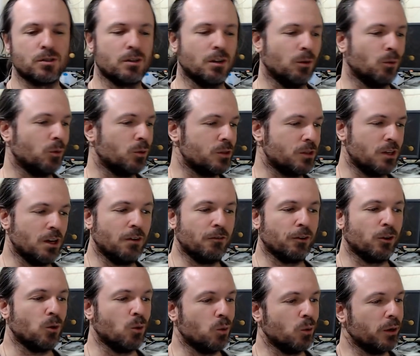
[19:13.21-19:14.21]
I would start
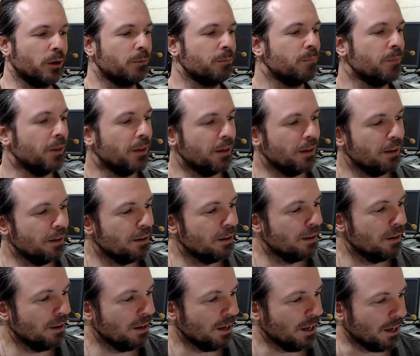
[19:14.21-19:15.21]
recording
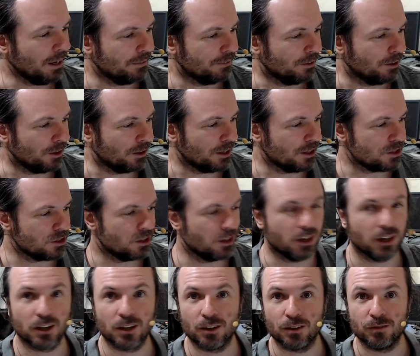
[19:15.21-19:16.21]
and then I'll get to the
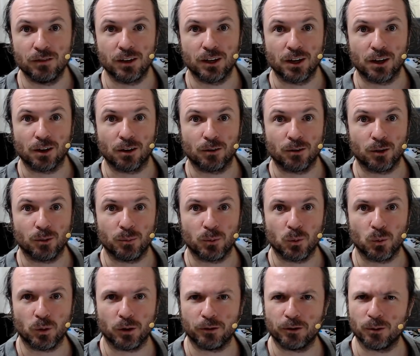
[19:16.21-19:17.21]
end of the video and I'll be
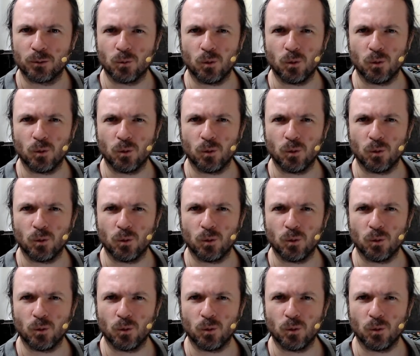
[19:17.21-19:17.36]
wondering,